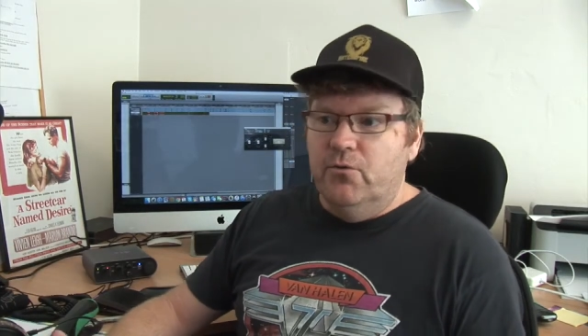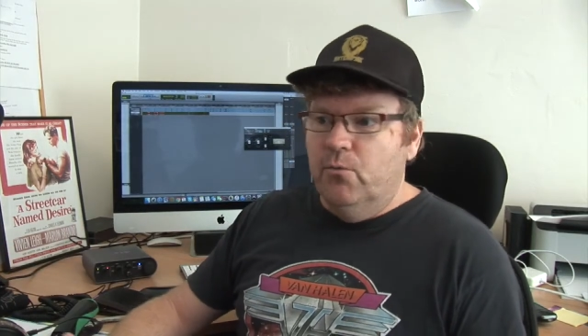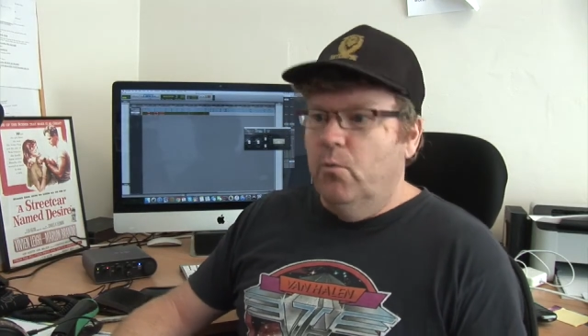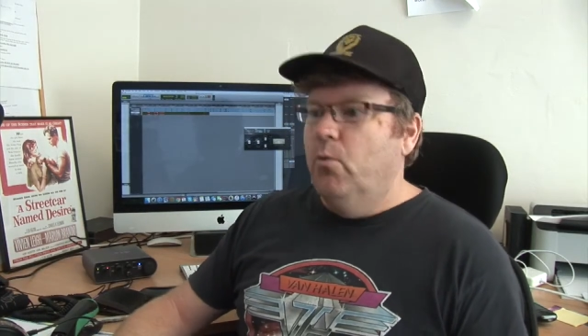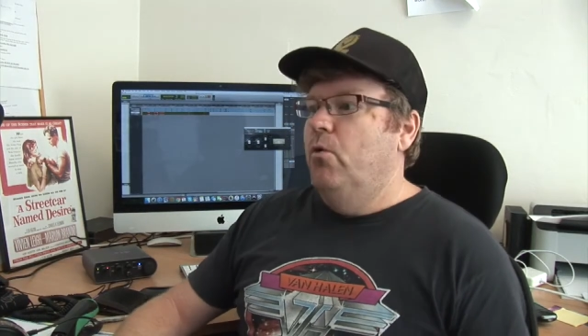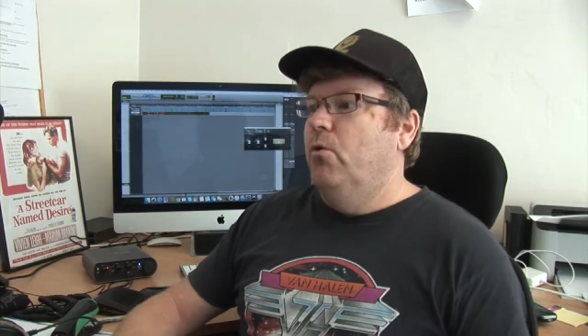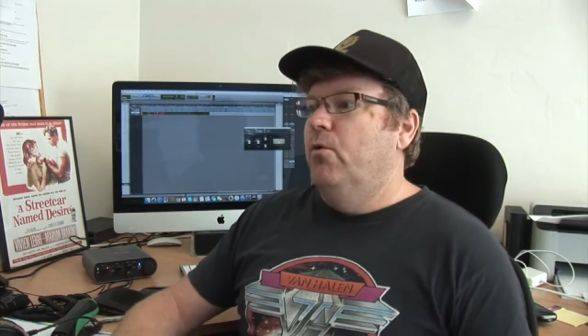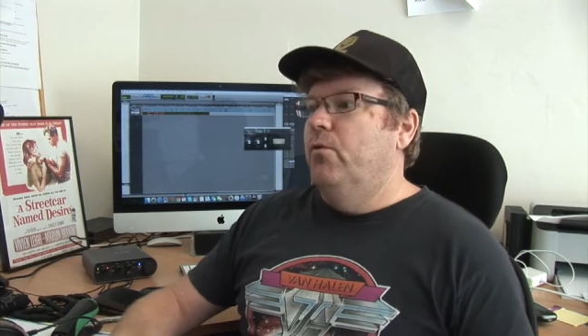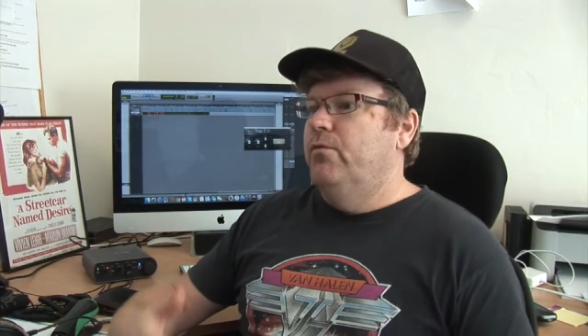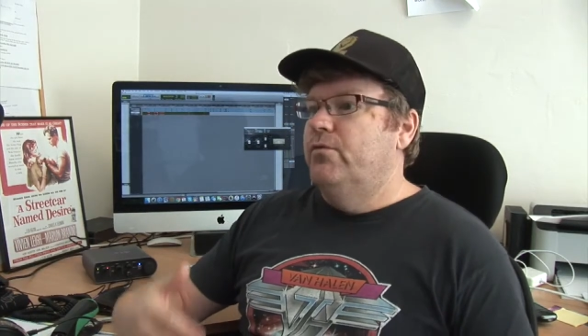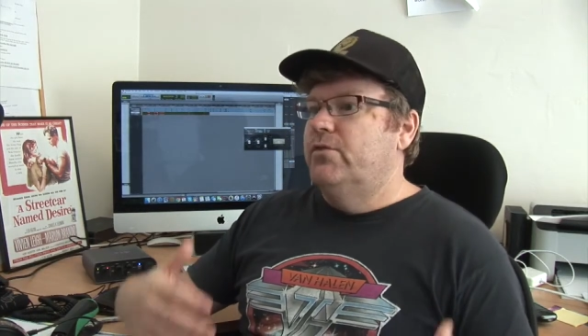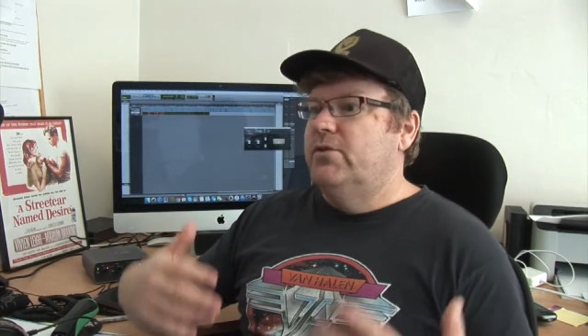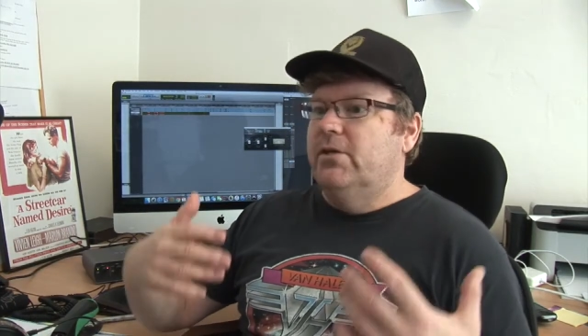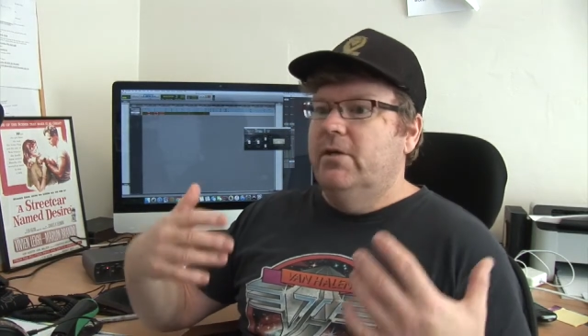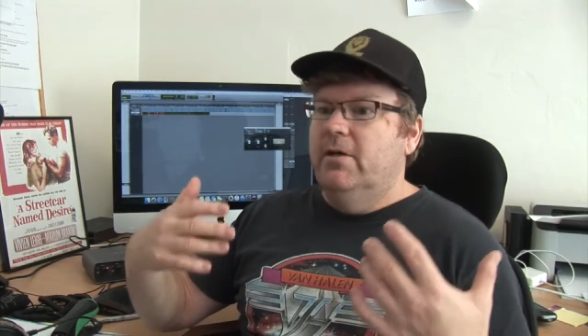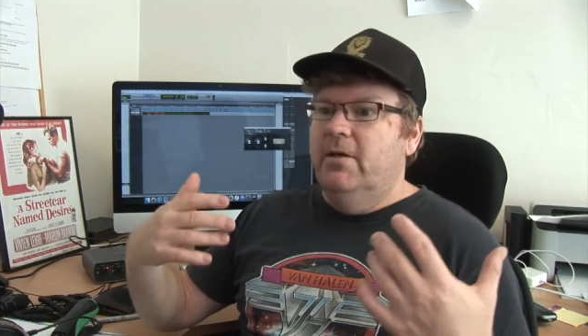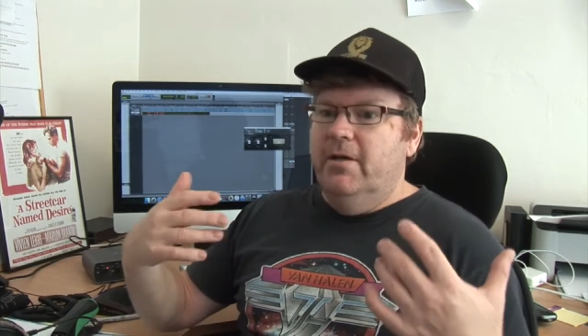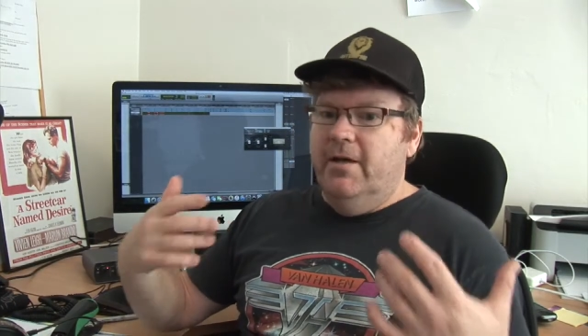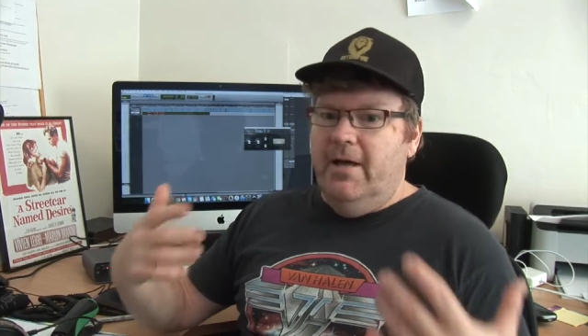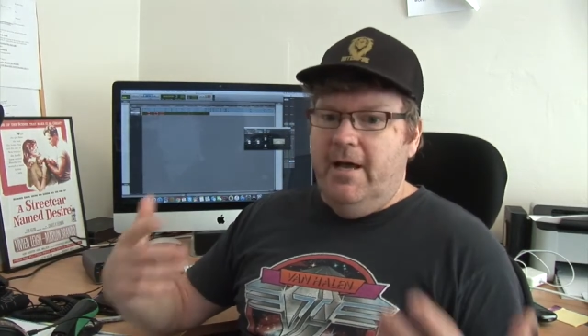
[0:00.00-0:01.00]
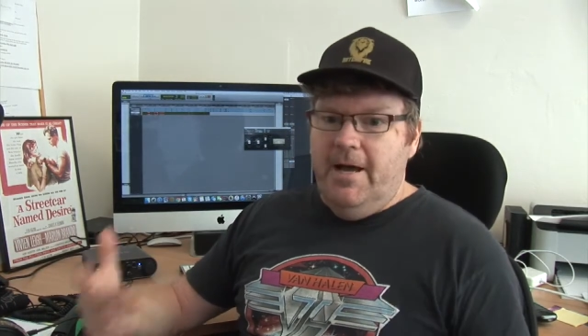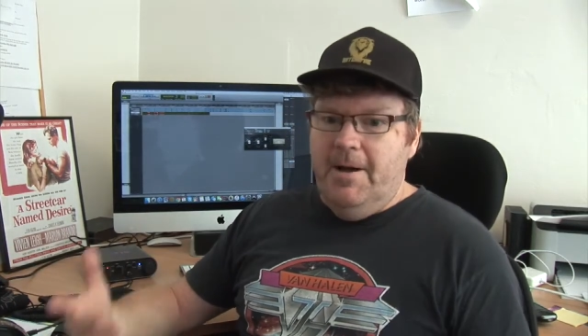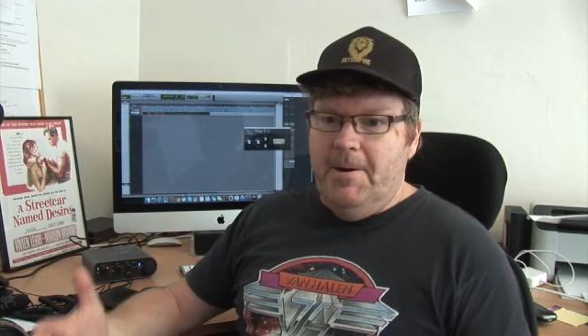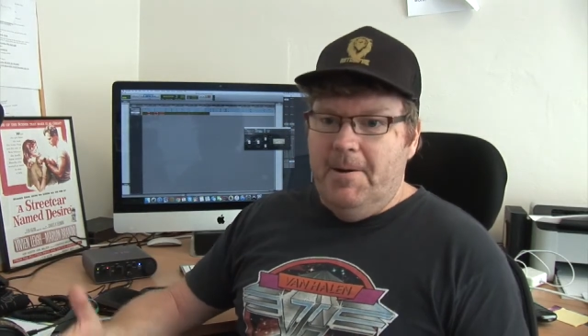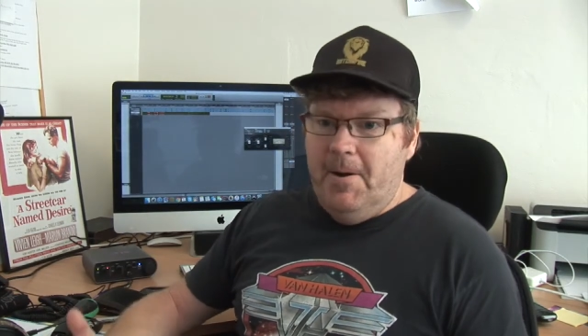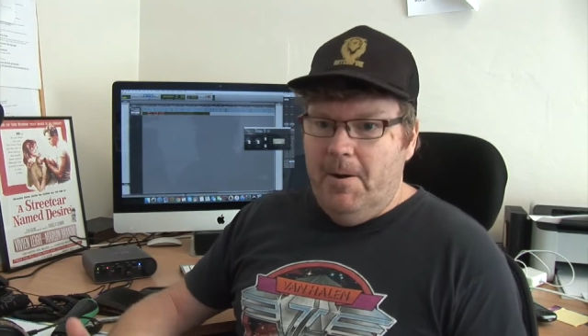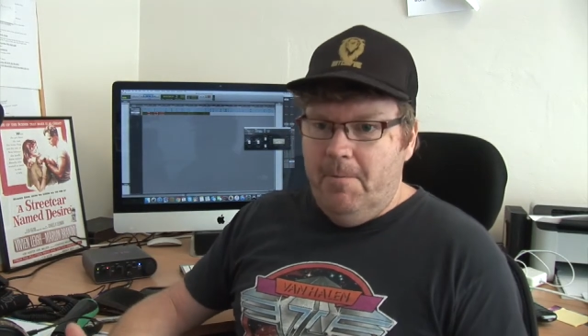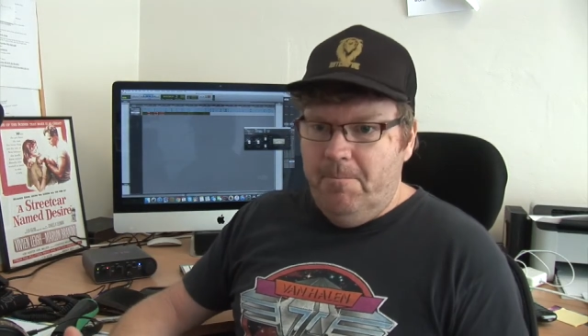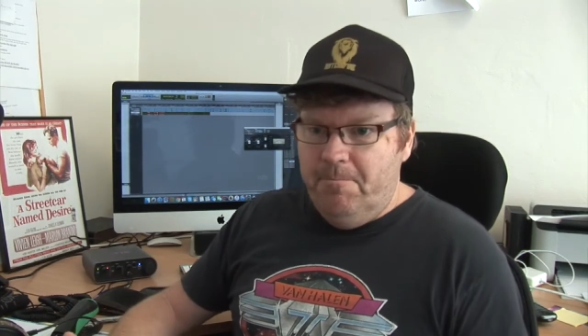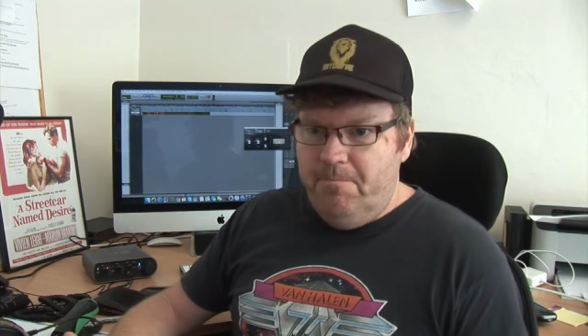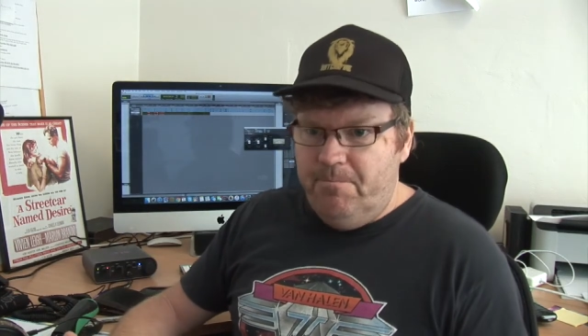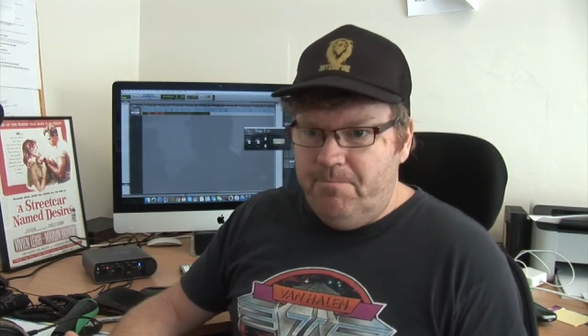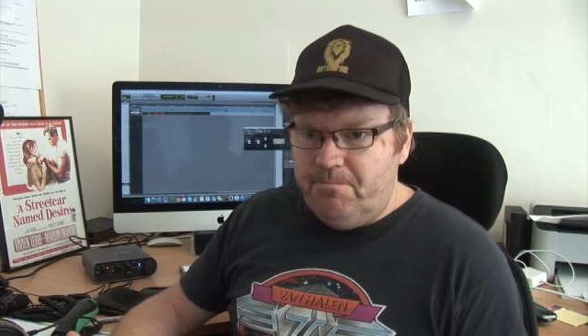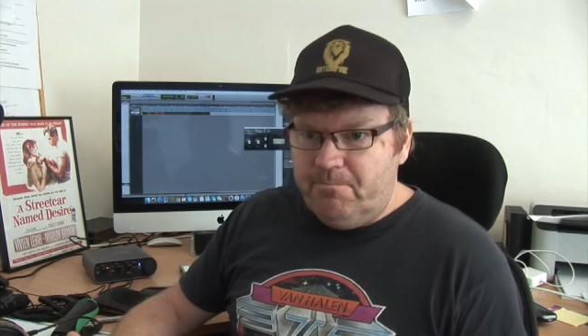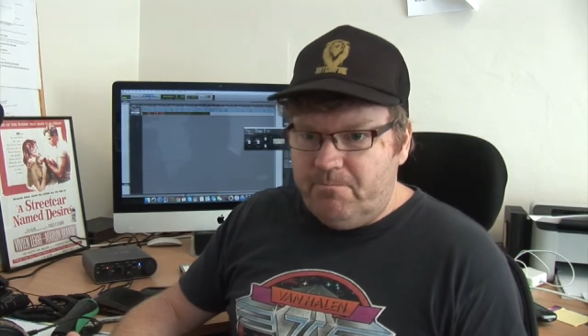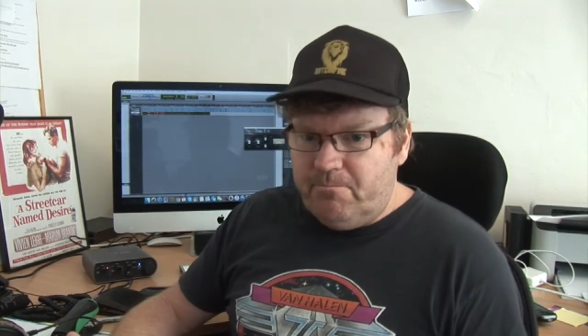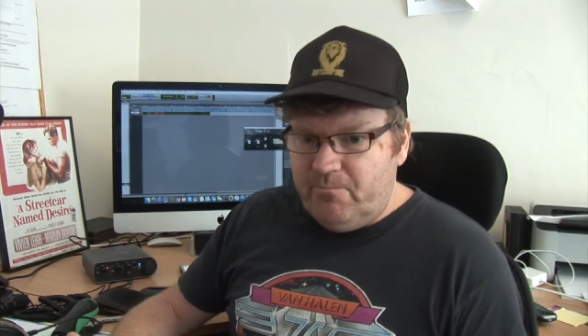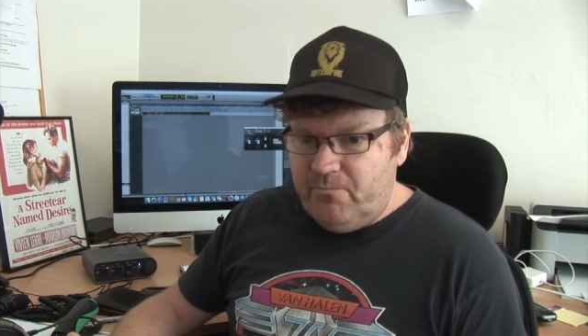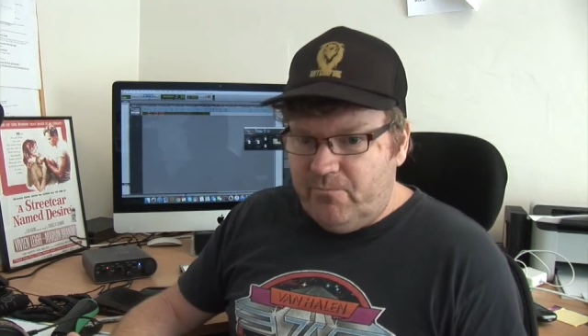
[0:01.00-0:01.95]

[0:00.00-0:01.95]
dwarves. And